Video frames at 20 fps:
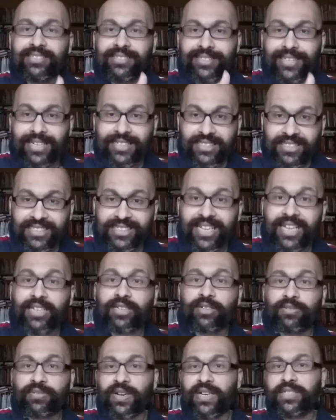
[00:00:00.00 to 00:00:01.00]
that state
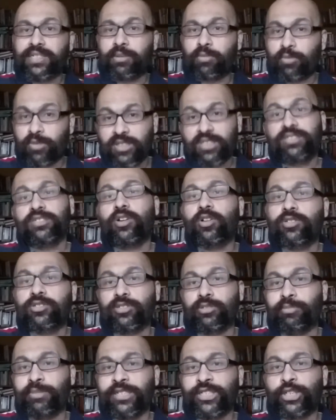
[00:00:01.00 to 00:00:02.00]
of Adam, which is
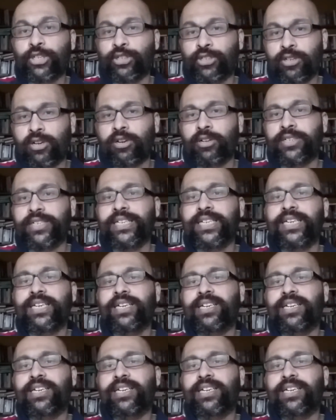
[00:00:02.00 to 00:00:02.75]
also mentioned on